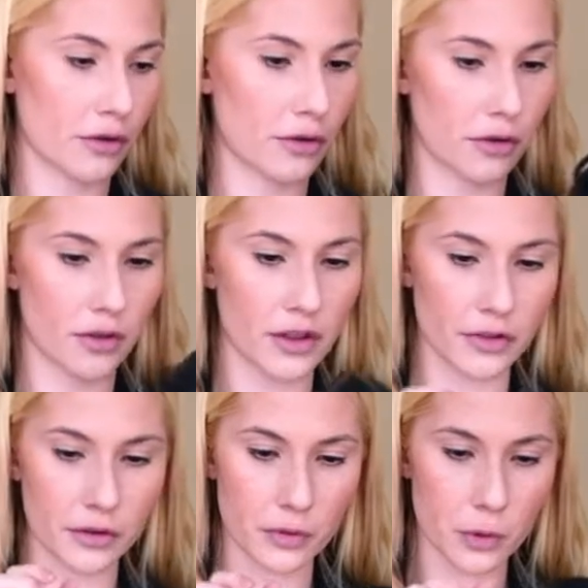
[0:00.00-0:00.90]
So this
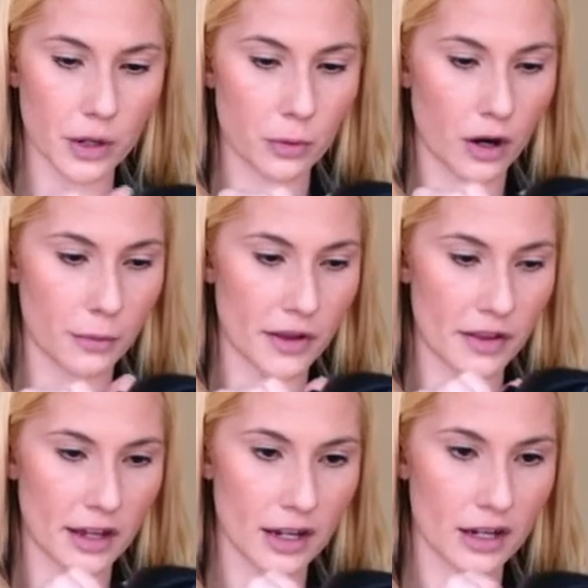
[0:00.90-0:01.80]
looks pretty
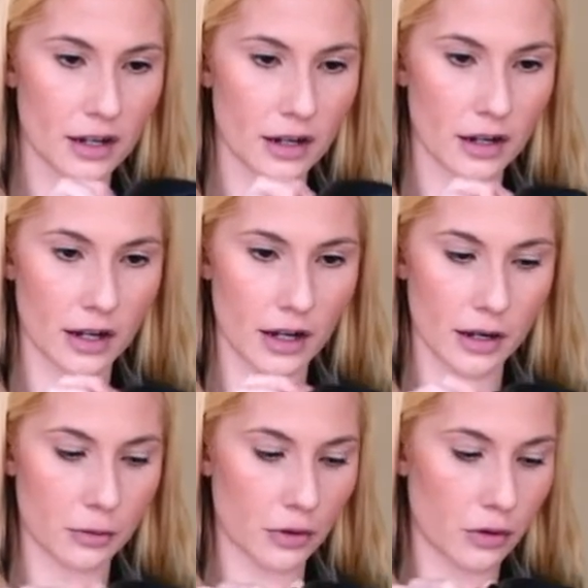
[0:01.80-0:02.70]
promising. I
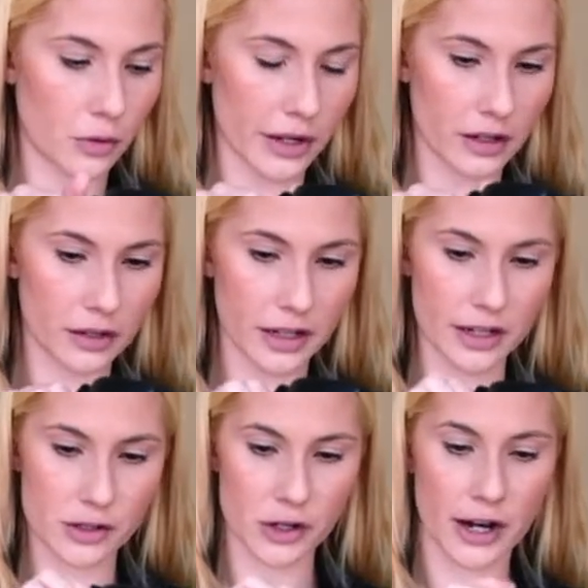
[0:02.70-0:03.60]
will
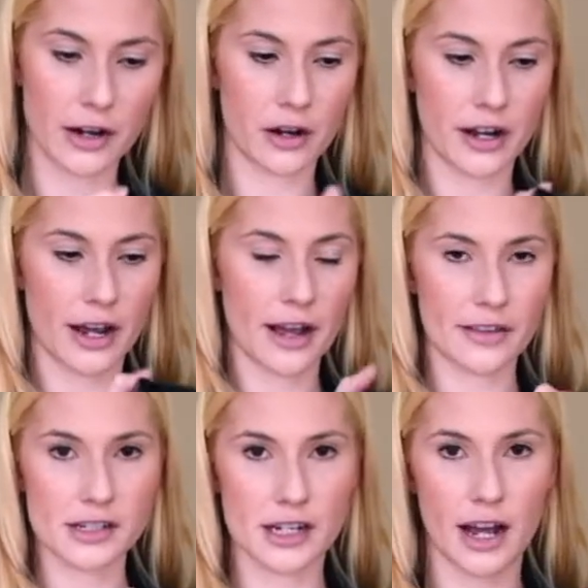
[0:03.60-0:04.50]
quickly try it on. It has
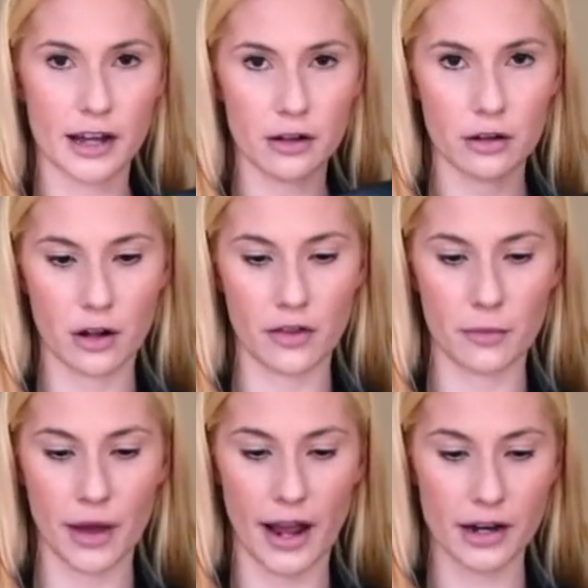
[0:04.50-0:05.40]
a dial on the
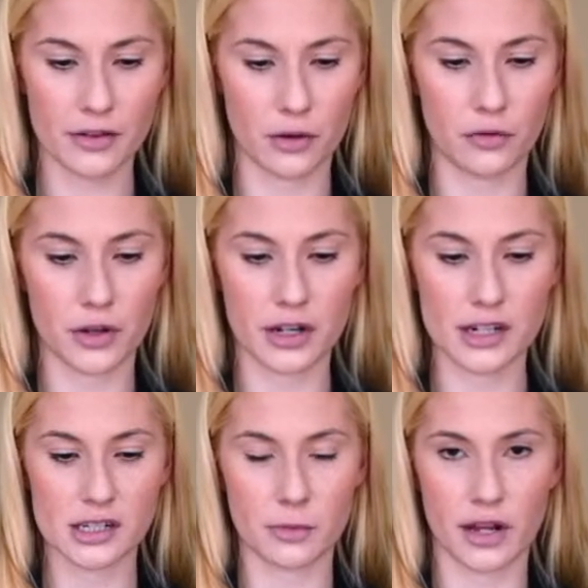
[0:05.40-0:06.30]
back, so if you
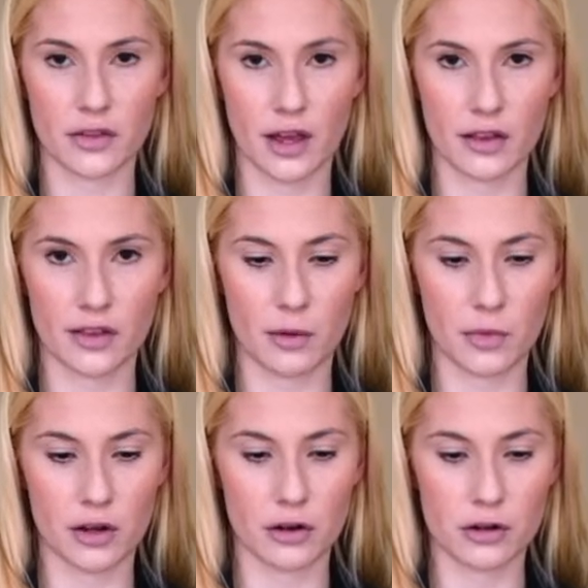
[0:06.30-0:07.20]
to make the headset
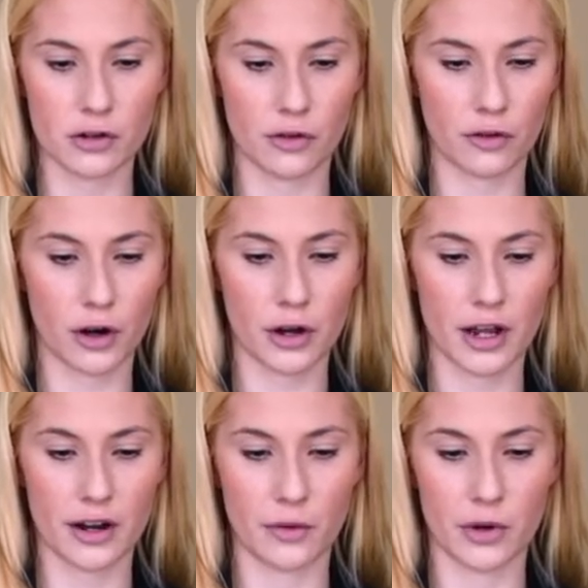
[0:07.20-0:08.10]
bigger, you just turn
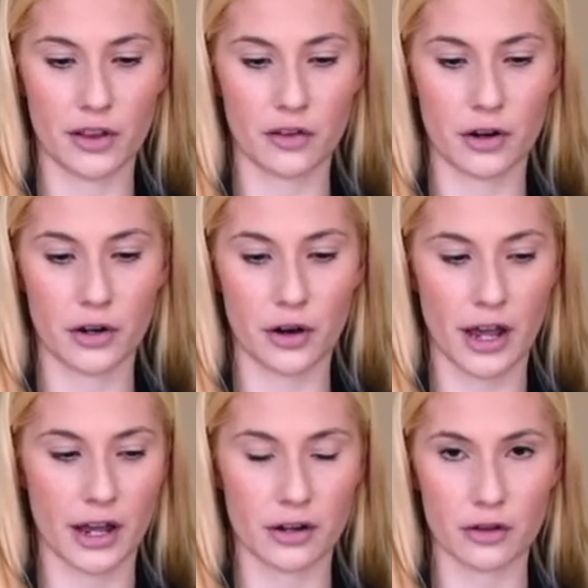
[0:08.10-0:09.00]
it, and when it's on your
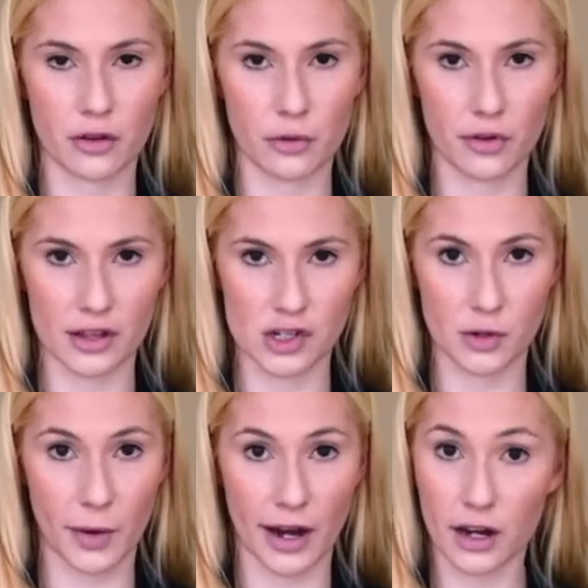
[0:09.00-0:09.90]
head, you cinch
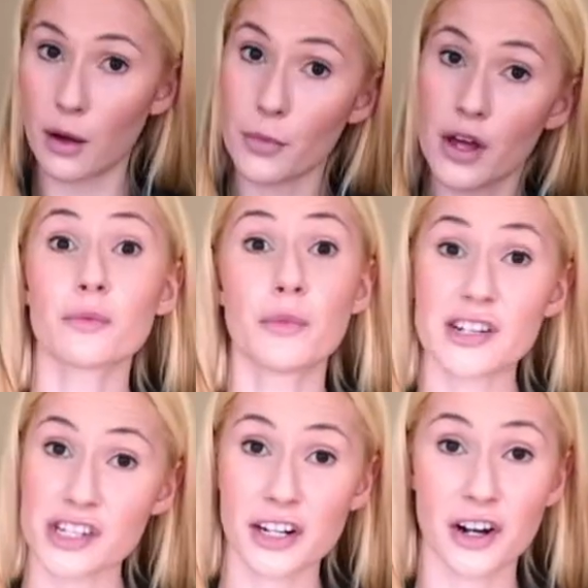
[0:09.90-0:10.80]
it back up.
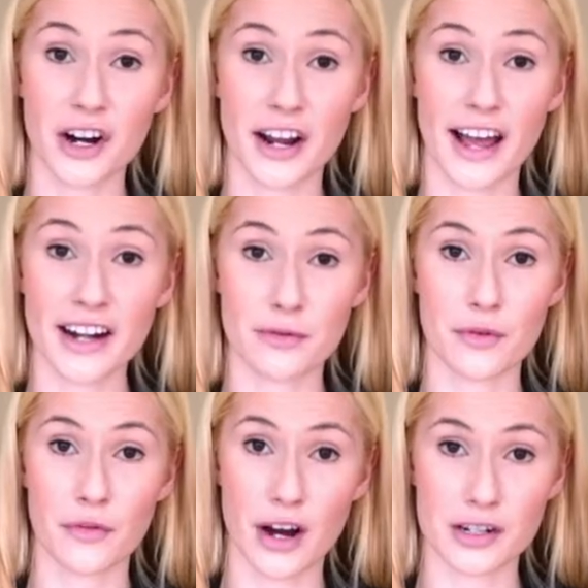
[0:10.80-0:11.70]
Much like a hard hat, if
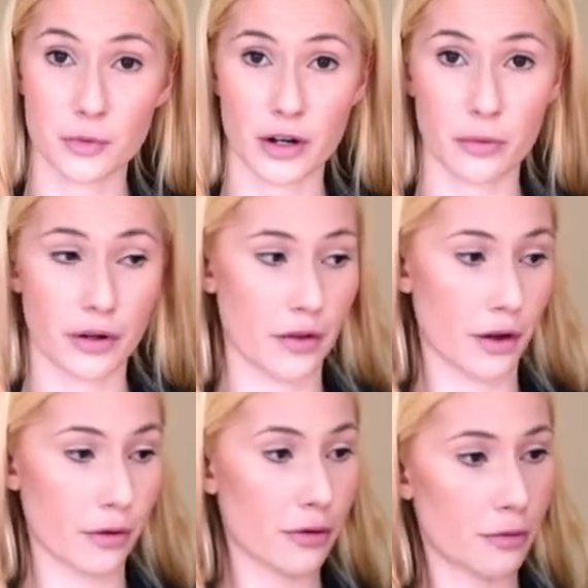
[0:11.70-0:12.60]
you've ever had to wear one of
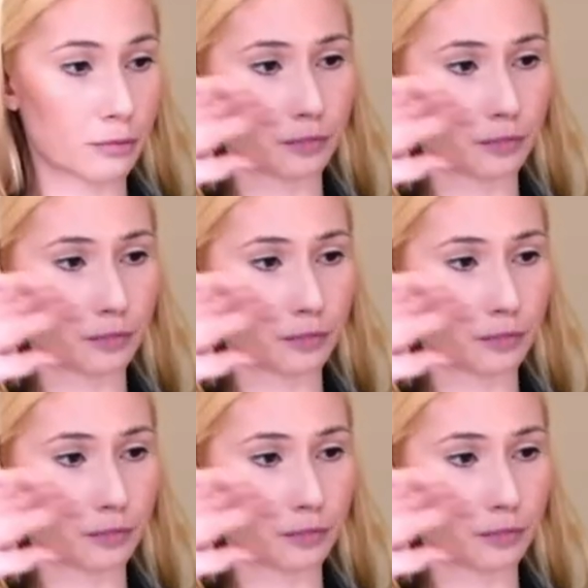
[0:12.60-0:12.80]
those.